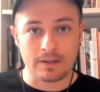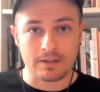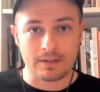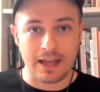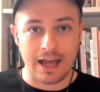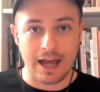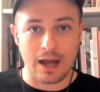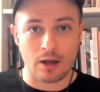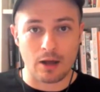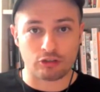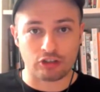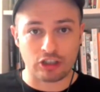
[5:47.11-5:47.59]

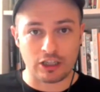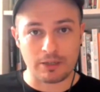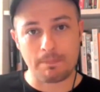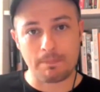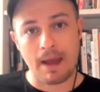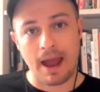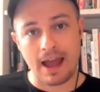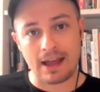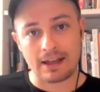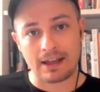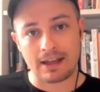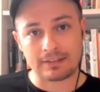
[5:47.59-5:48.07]
Now,
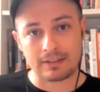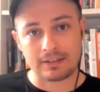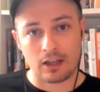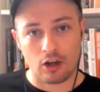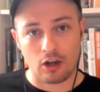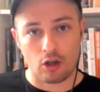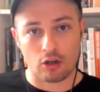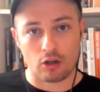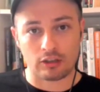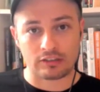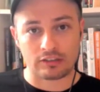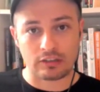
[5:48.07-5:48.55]
GPEx,
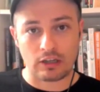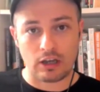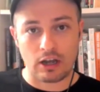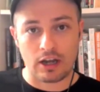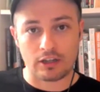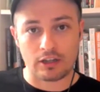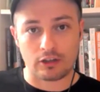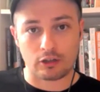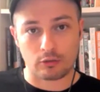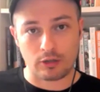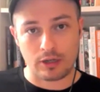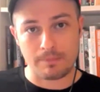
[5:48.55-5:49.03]

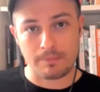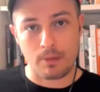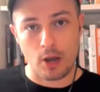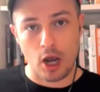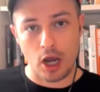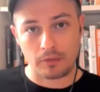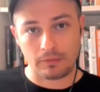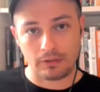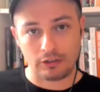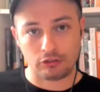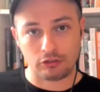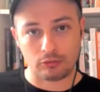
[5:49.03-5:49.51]
alongside the Green
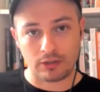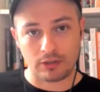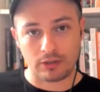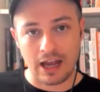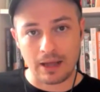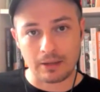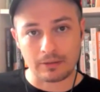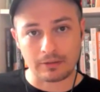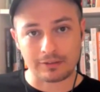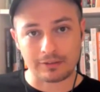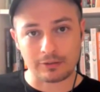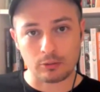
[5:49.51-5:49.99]
Party Regional
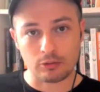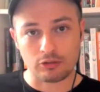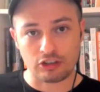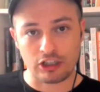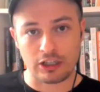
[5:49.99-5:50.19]
Council,